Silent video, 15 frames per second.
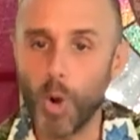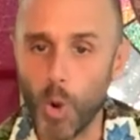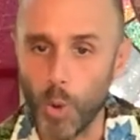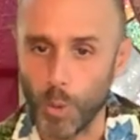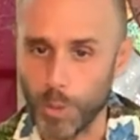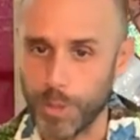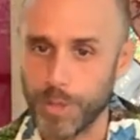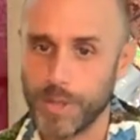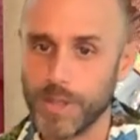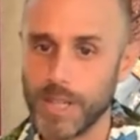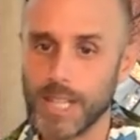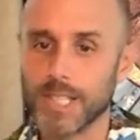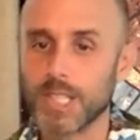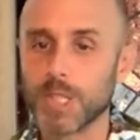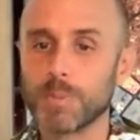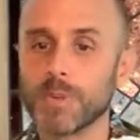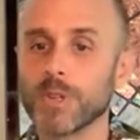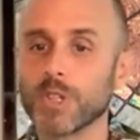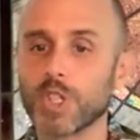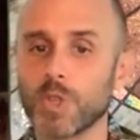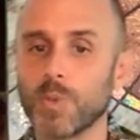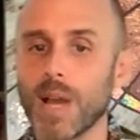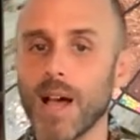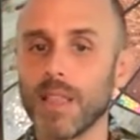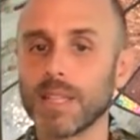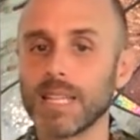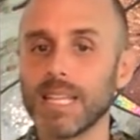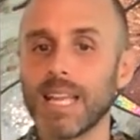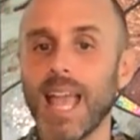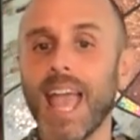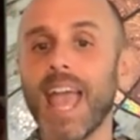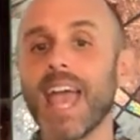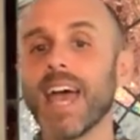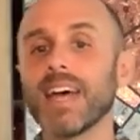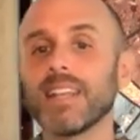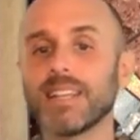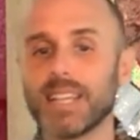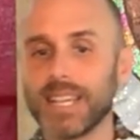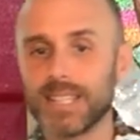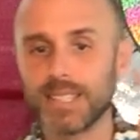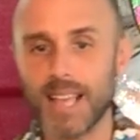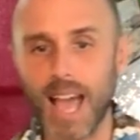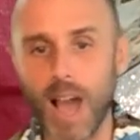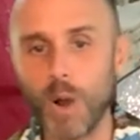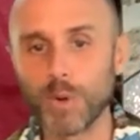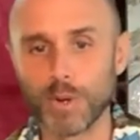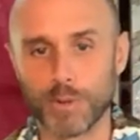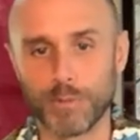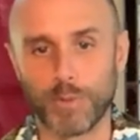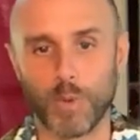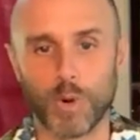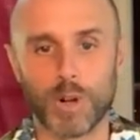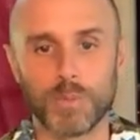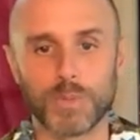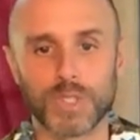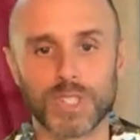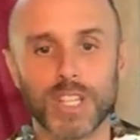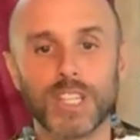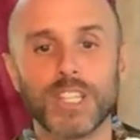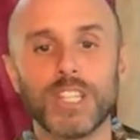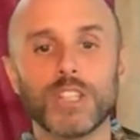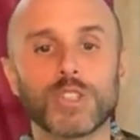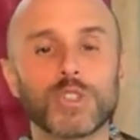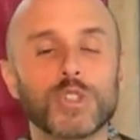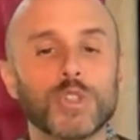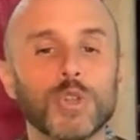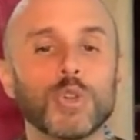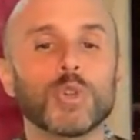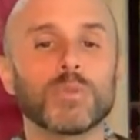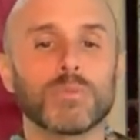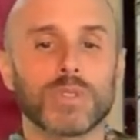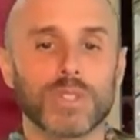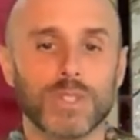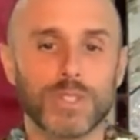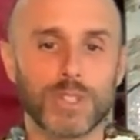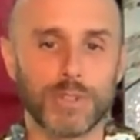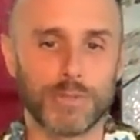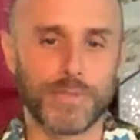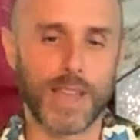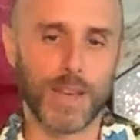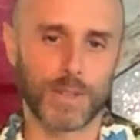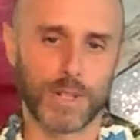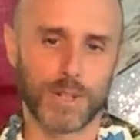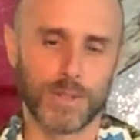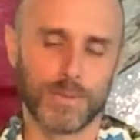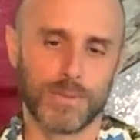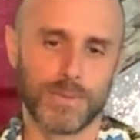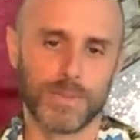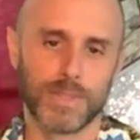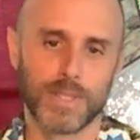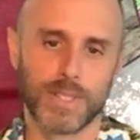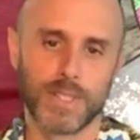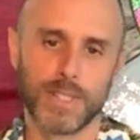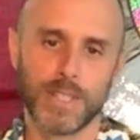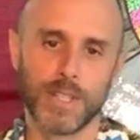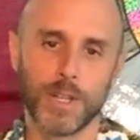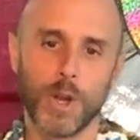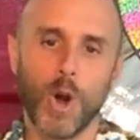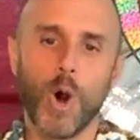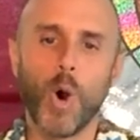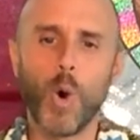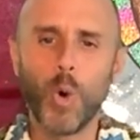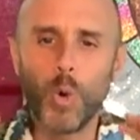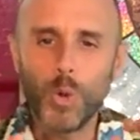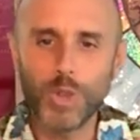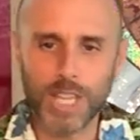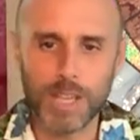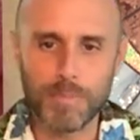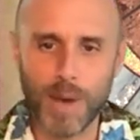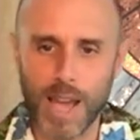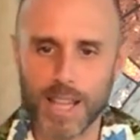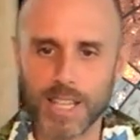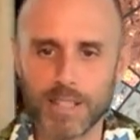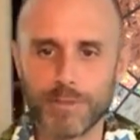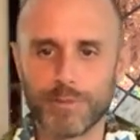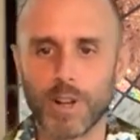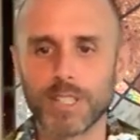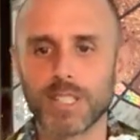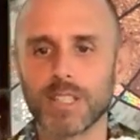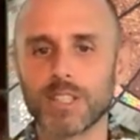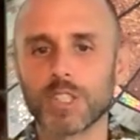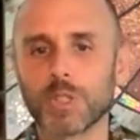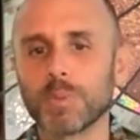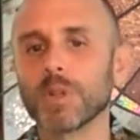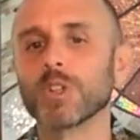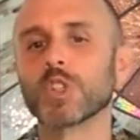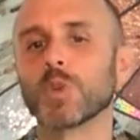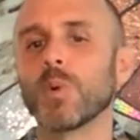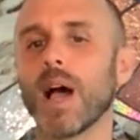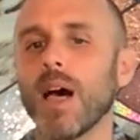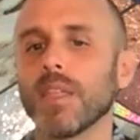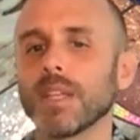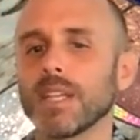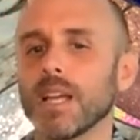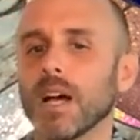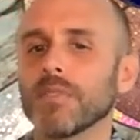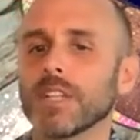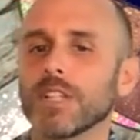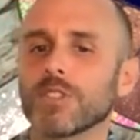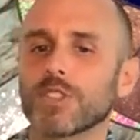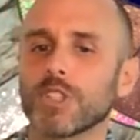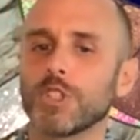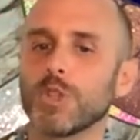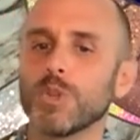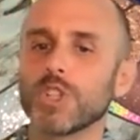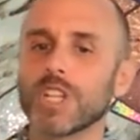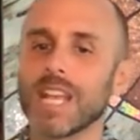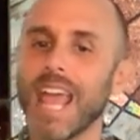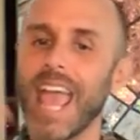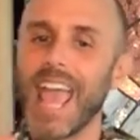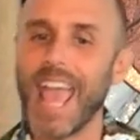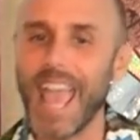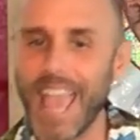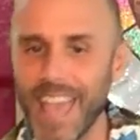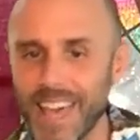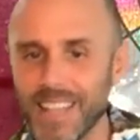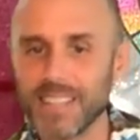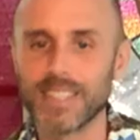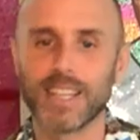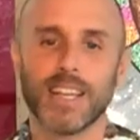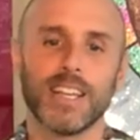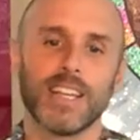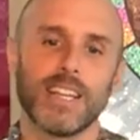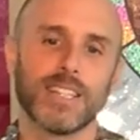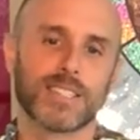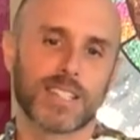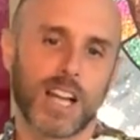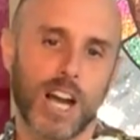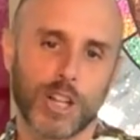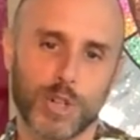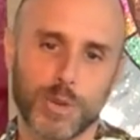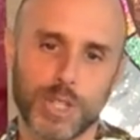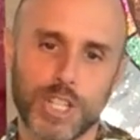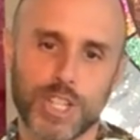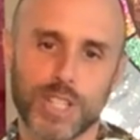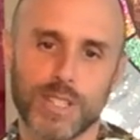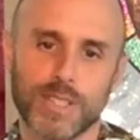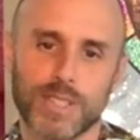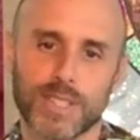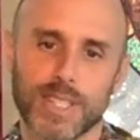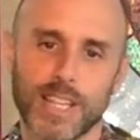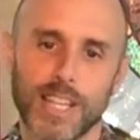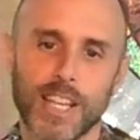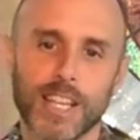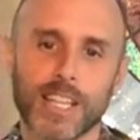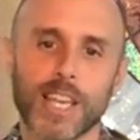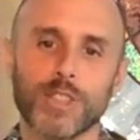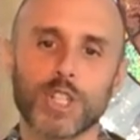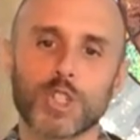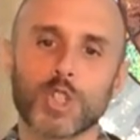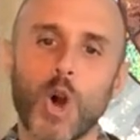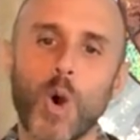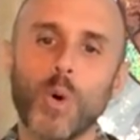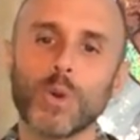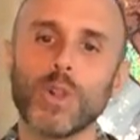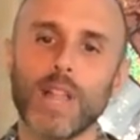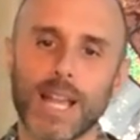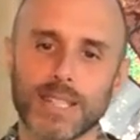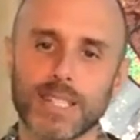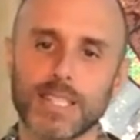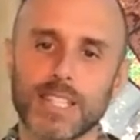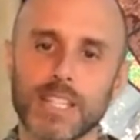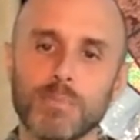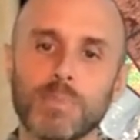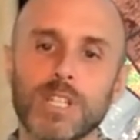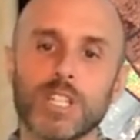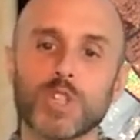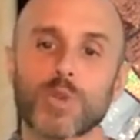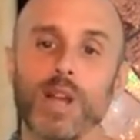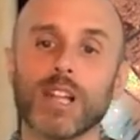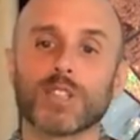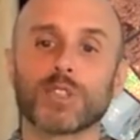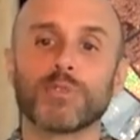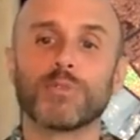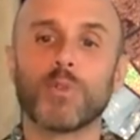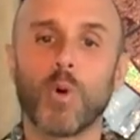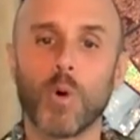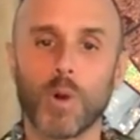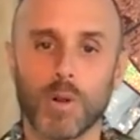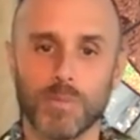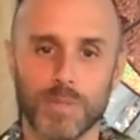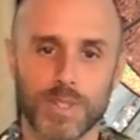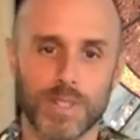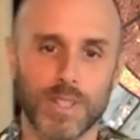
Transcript: both its spirituality and its outer forms is doomed to failure. Only by confronting the spirituality of an institution and its concretions can the total entity be transformed,